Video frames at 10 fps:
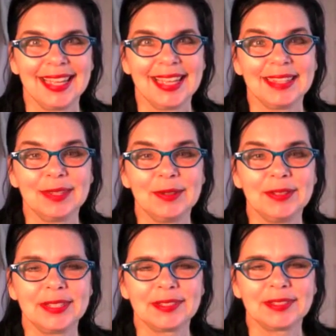Hello,
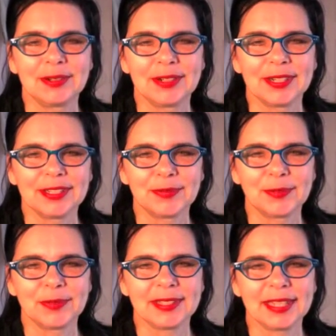dear Taurus
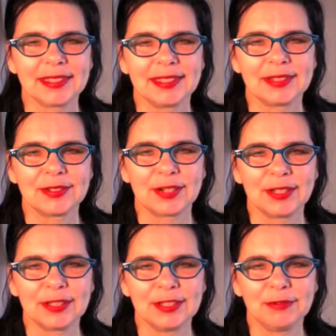from Sexy
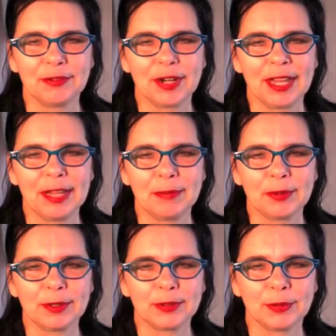Astrology for
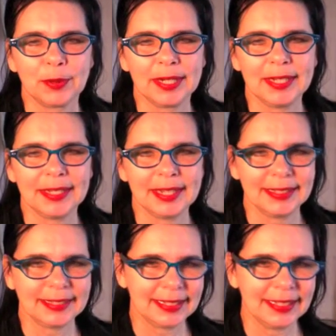April
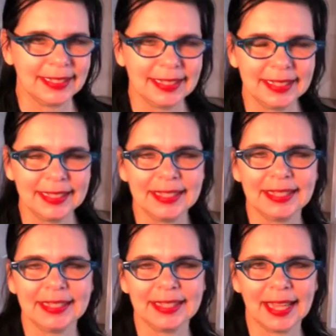
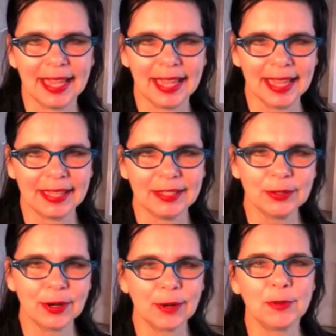2019. Yeah,
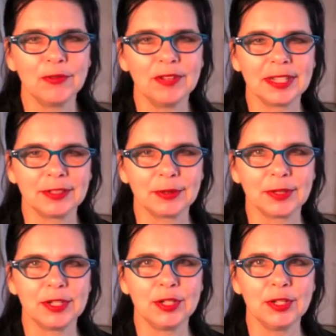you are moving into
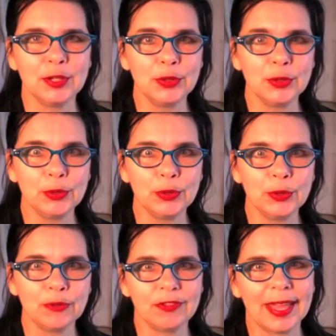a
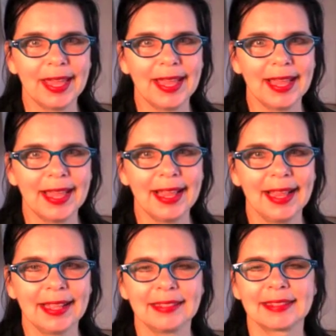new
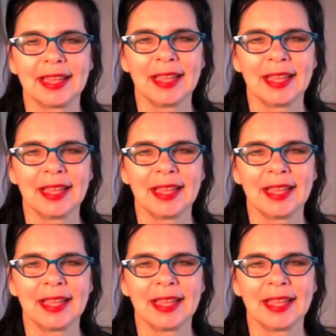phase.